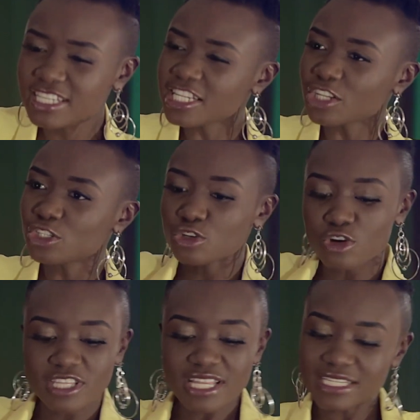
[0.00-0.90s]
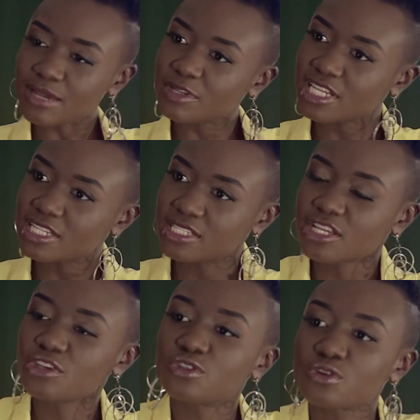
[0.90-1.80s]
Did he take you to court? The other time he said he's
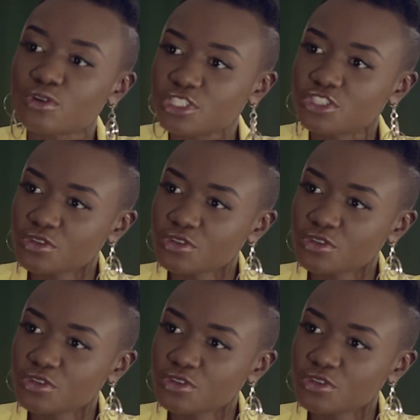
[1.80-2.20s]
taking you to court.